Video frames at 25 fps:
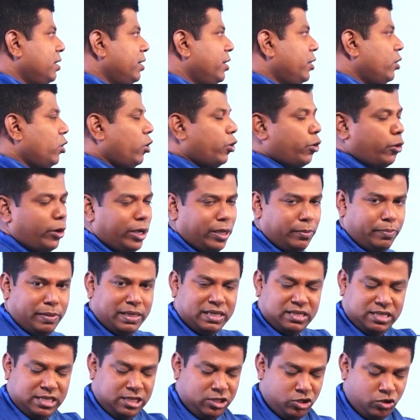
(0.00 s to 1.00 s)
Drawing
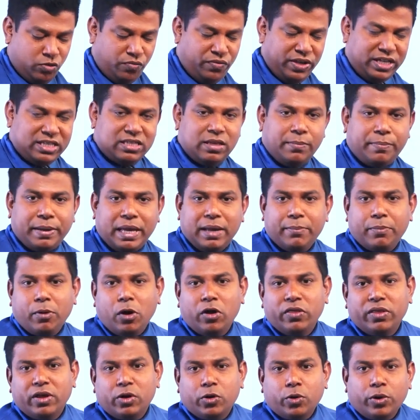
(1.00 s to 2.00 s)
pins is to fix the paper
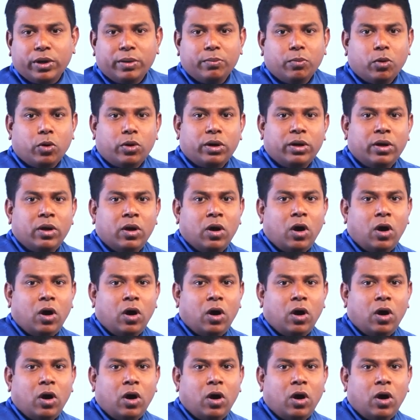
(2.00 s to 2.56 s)
on the drawing board.